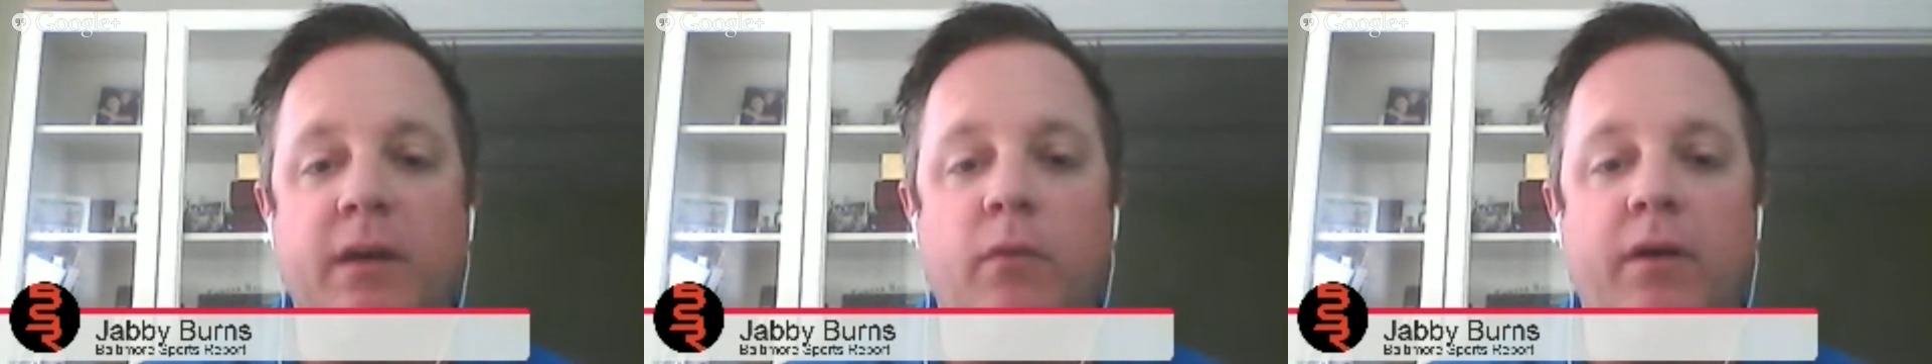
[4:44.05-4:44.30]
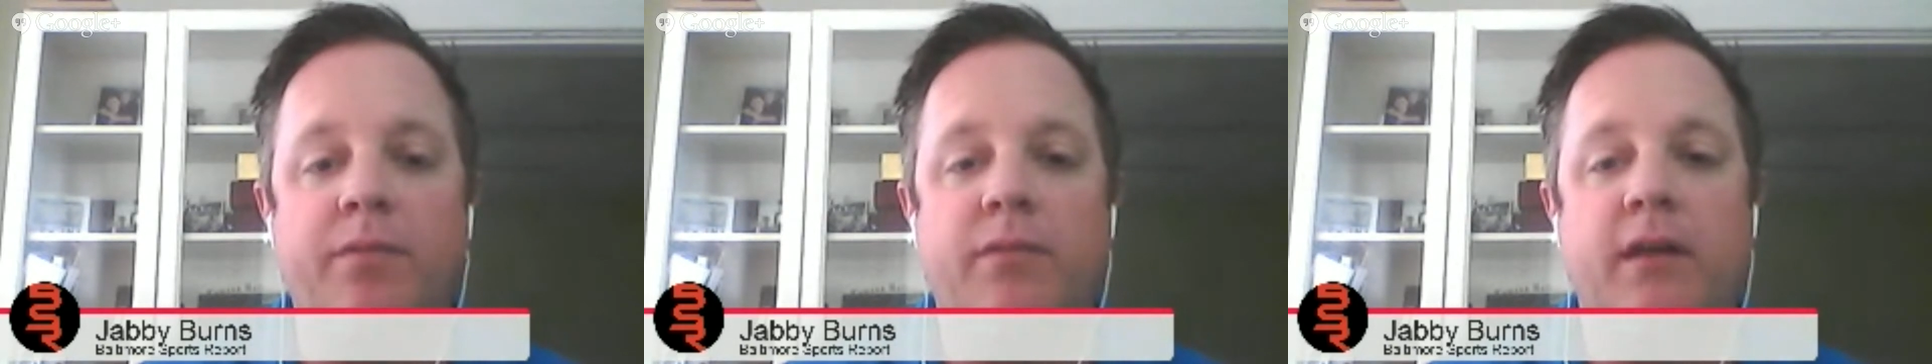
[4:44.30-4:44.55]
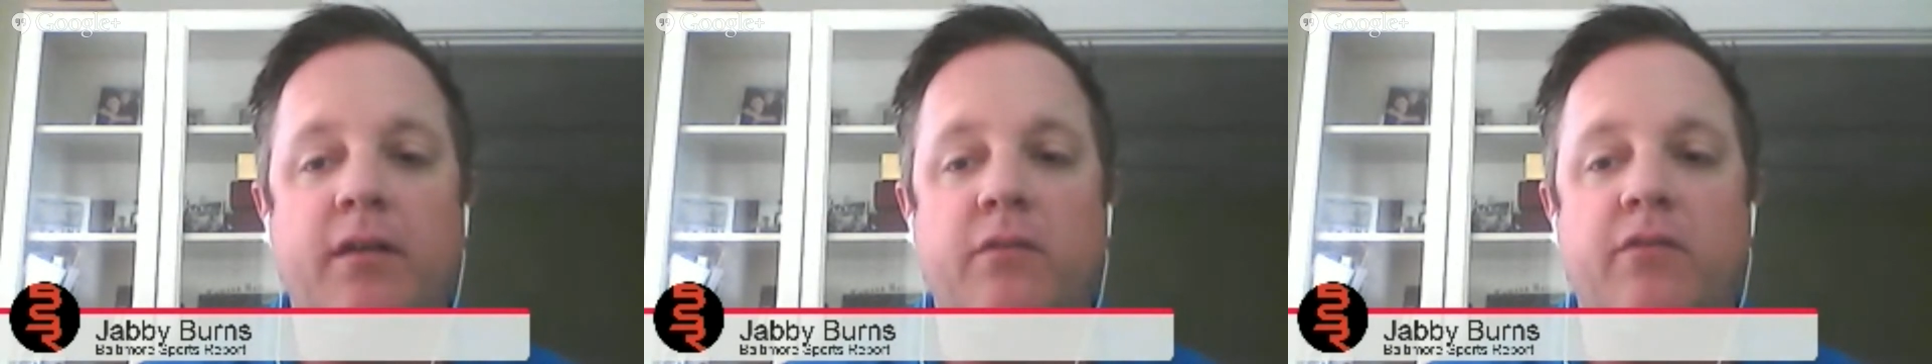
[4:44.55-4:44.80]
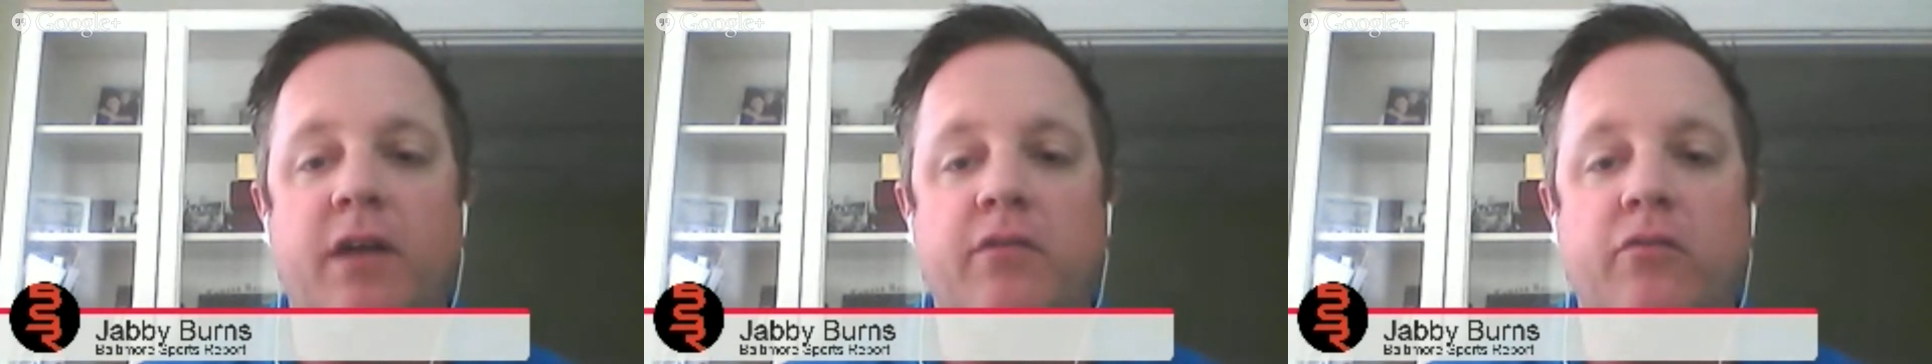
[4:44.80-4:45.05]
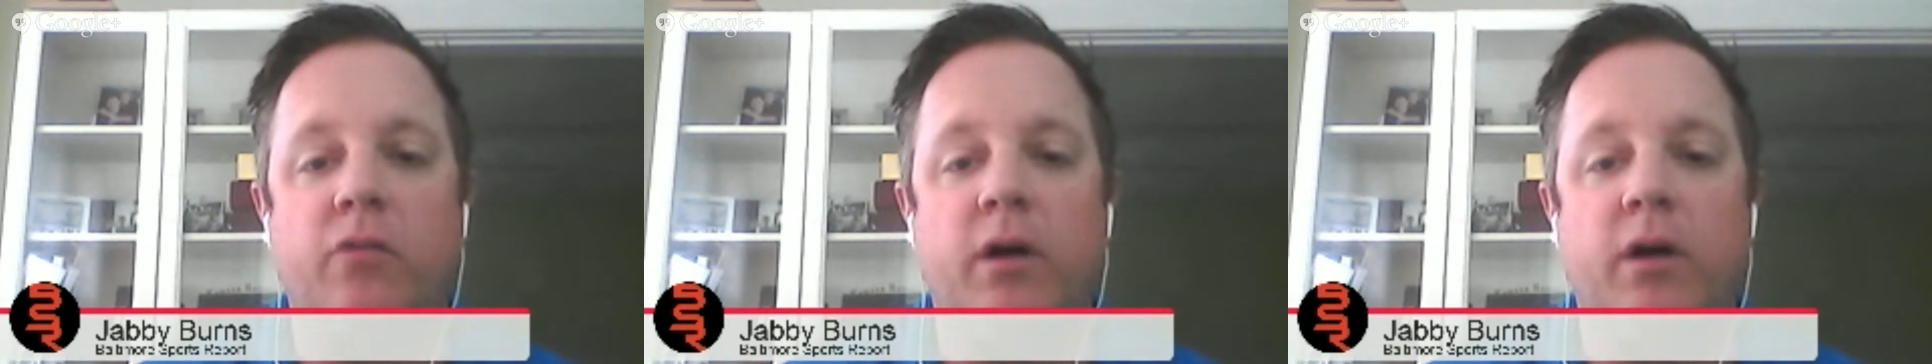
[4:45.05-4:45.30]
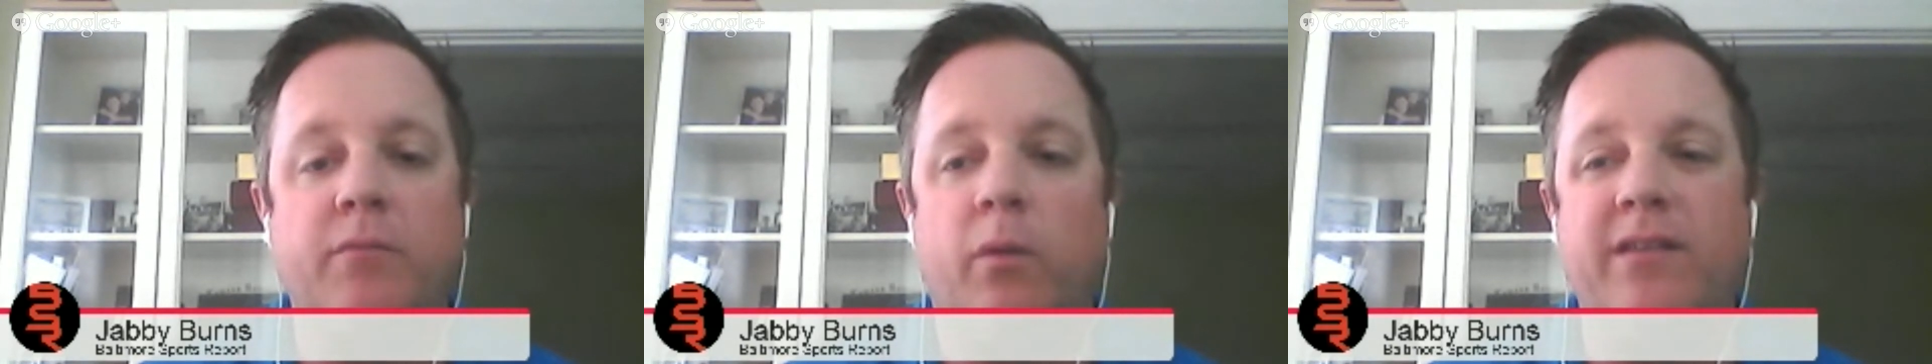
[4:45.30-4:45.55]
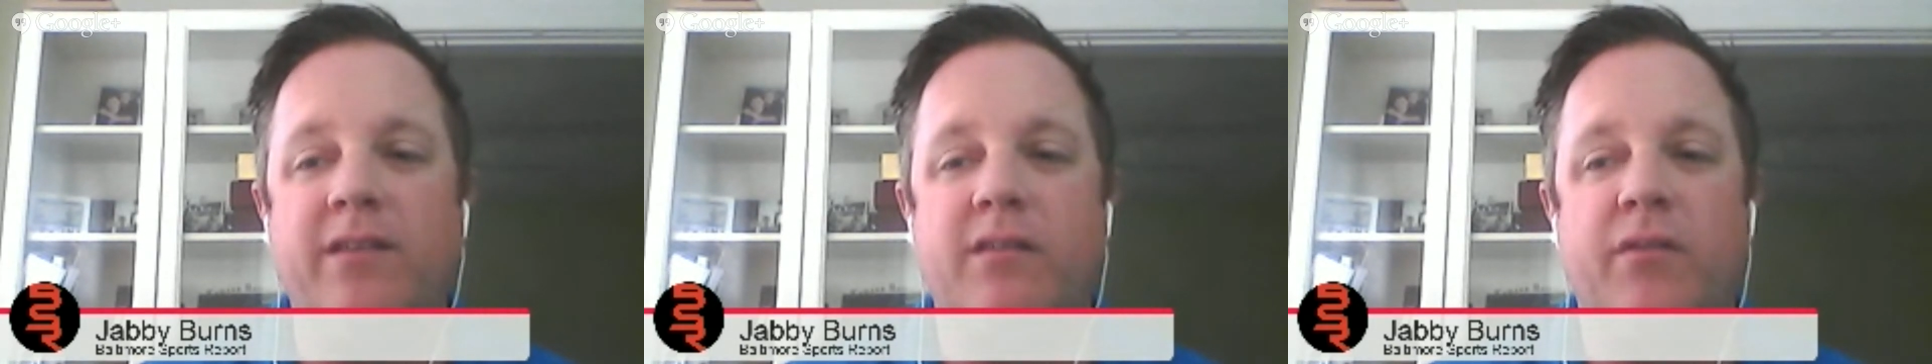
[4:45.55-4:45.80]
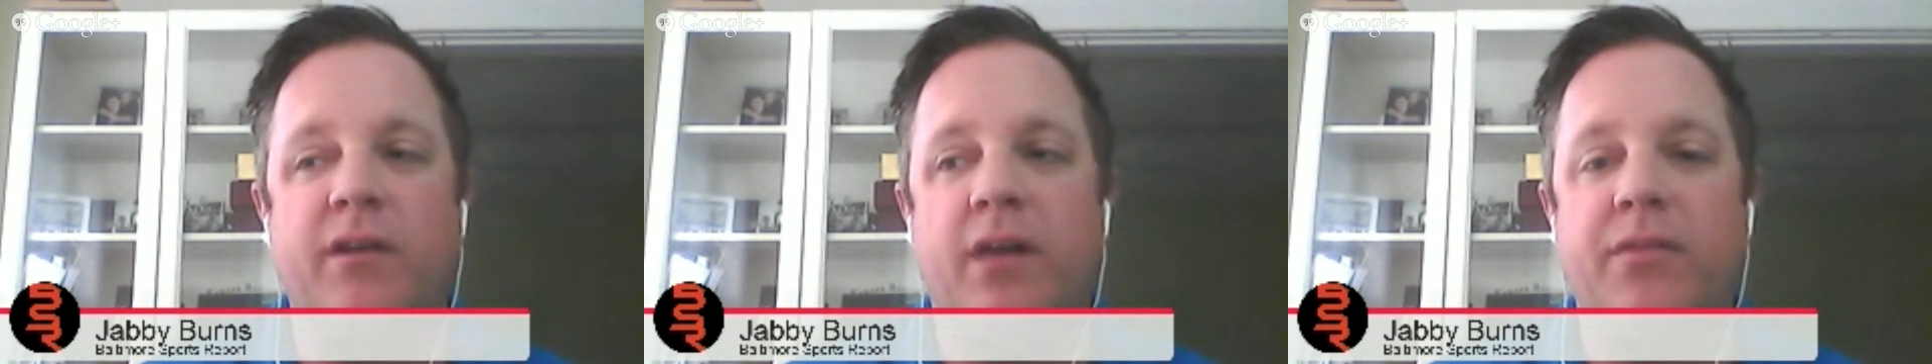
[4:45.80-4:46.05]
them, they just got drubbed
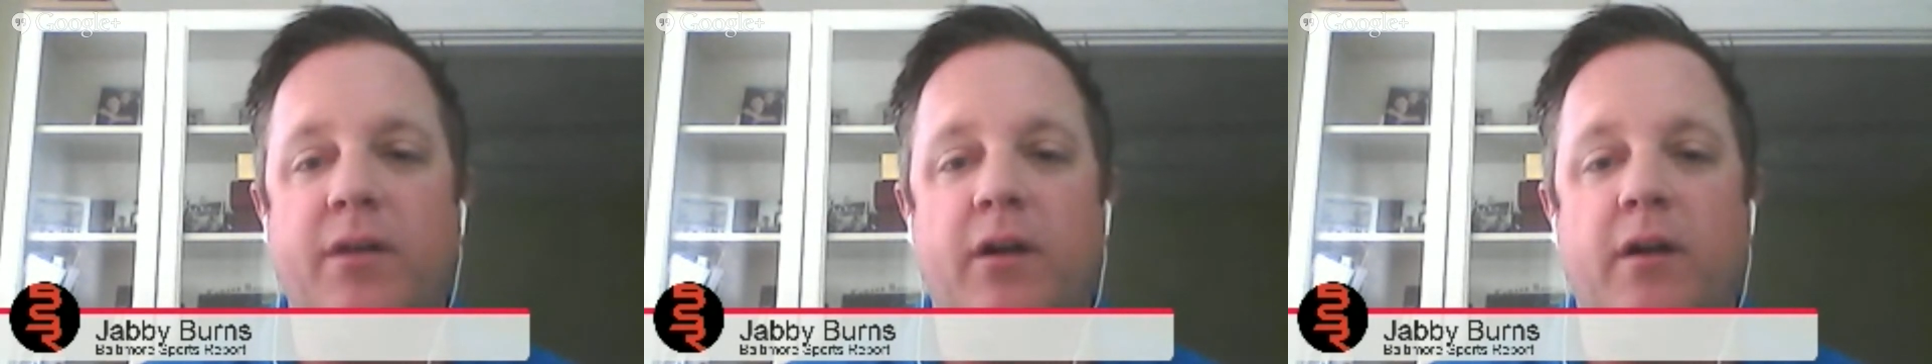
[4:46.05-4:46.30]
27-0